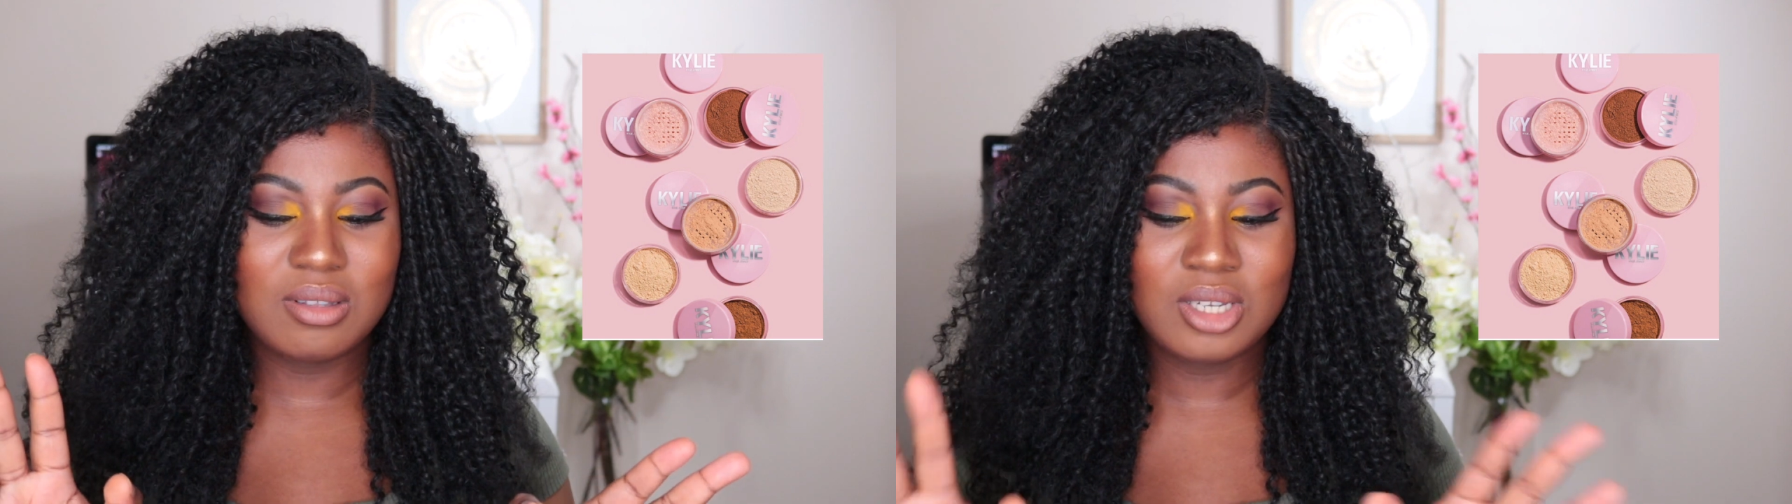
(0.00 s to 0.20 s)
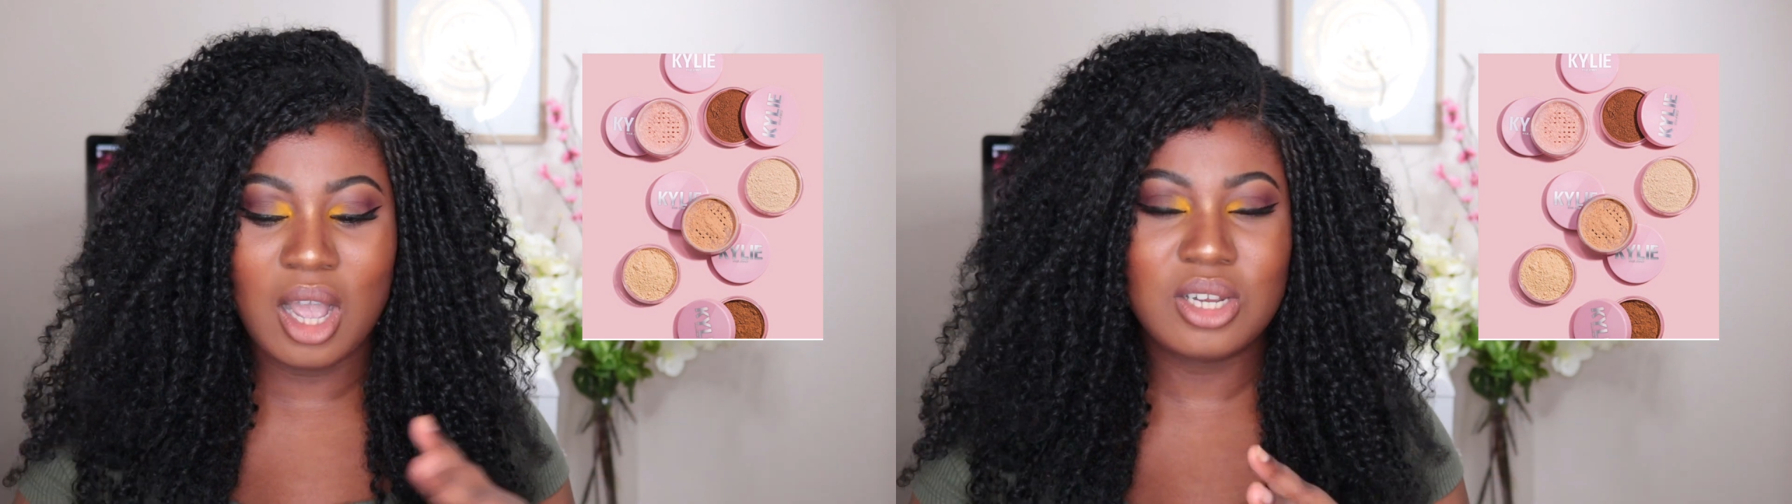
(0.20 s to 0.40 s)

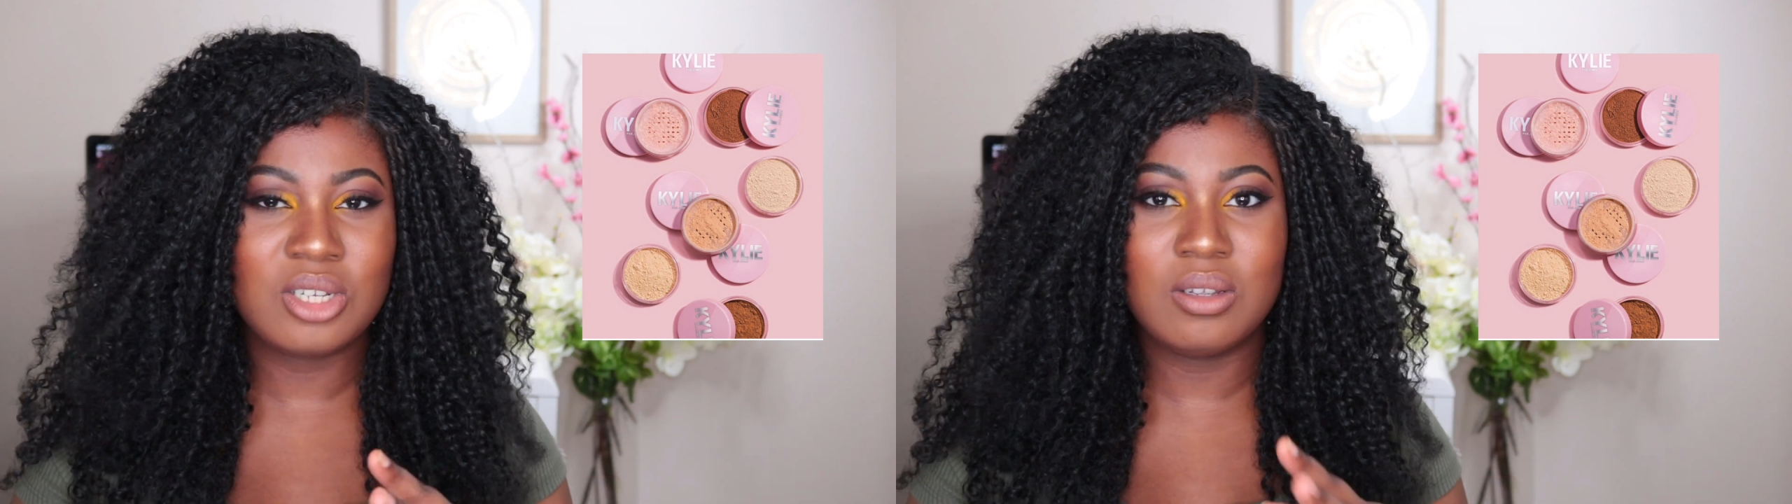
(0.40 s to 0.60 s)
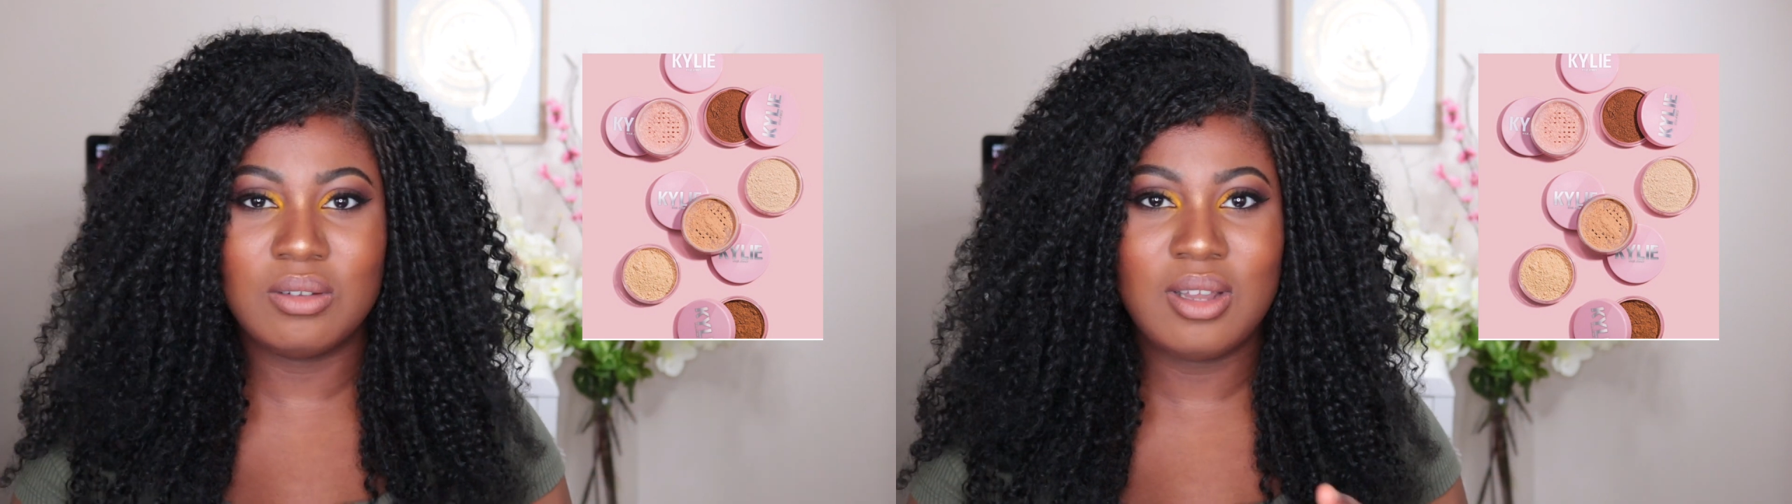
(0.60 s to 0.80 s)

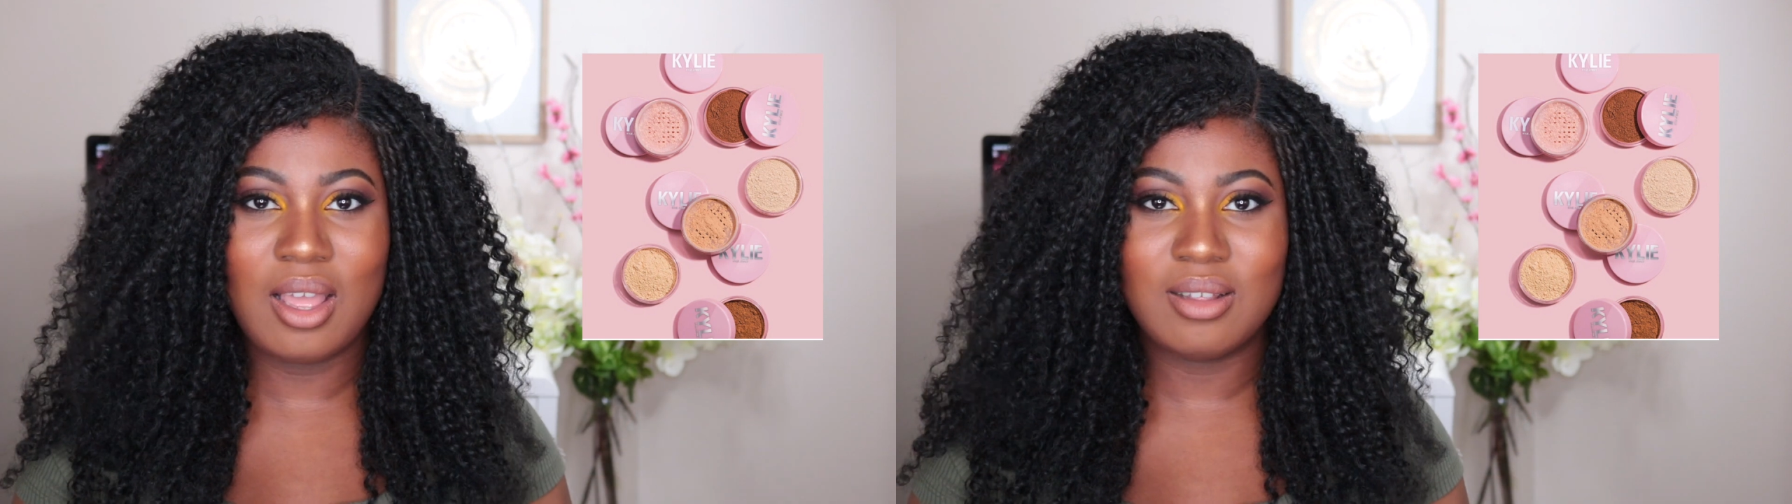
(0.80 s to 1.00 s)
touched it